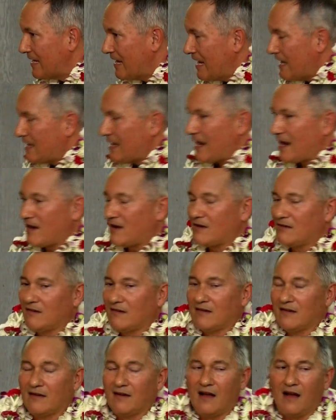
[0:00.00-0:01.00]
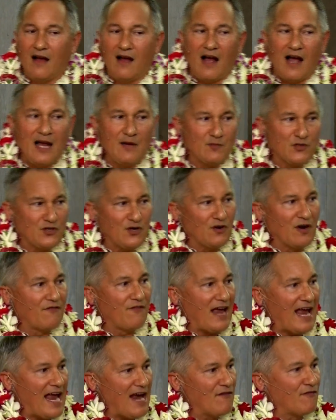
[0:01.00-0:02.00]
Now, I'm sure if
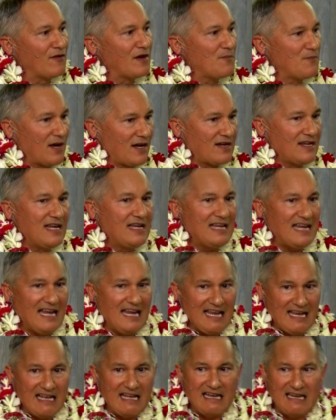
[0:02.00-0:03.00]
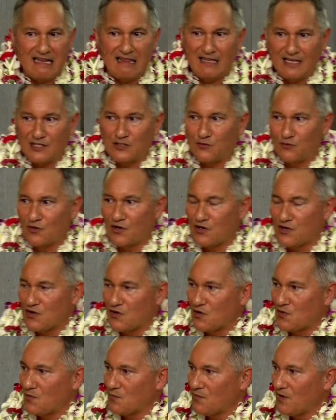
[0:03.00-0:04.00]
everybody in this
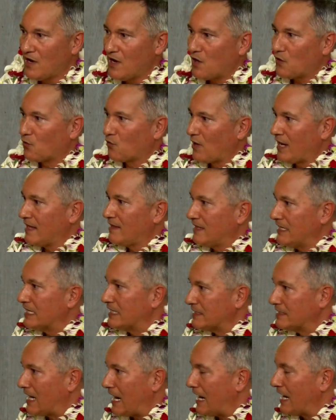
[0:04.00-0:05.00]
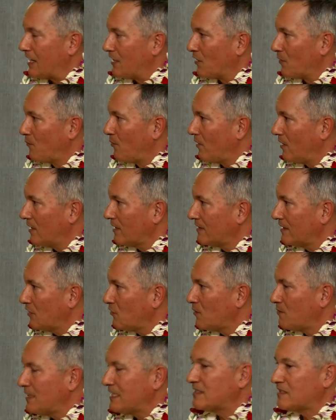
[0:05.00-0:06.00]
room read the entire book, there
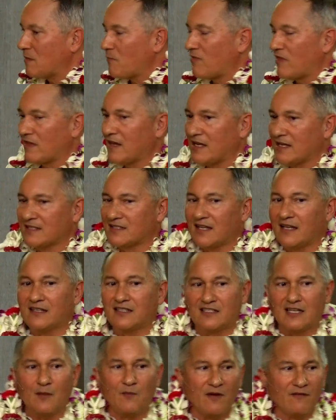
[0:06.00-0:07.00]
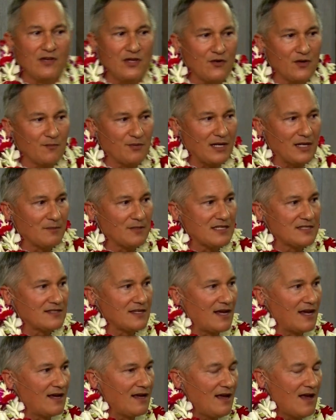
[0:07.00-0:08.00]
would be some things that some of you would probably
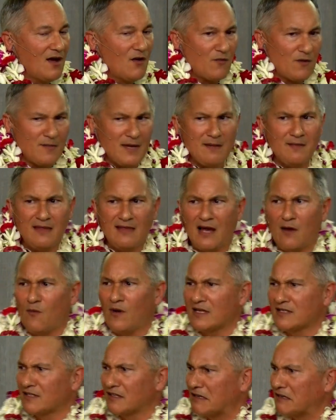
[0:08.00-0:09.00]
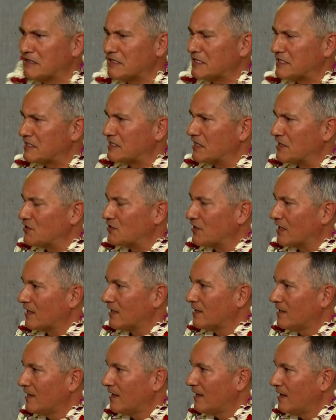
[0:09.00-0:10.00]
say, well, maybe that was a good
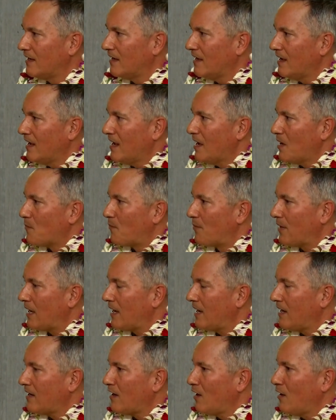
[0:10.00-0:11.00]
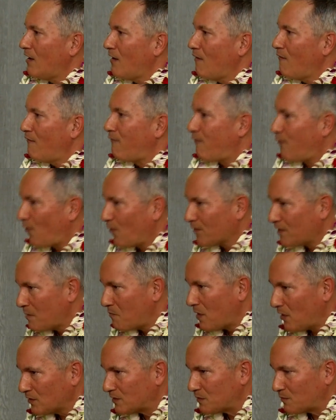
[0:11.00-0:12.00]
decision. But for the
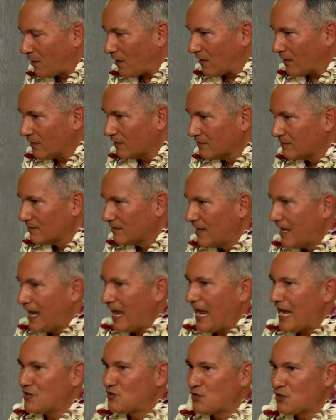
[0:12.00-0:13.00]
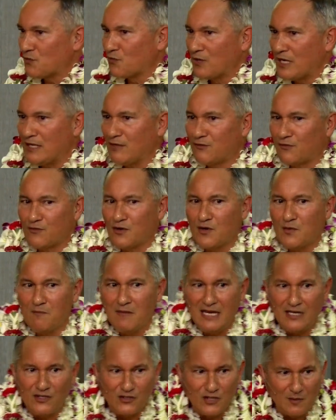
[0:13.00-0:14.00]
most part, as you read through
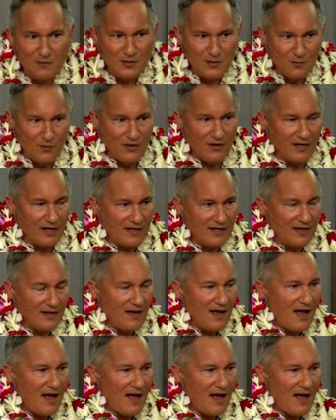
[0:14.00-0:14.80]
Meacham's book,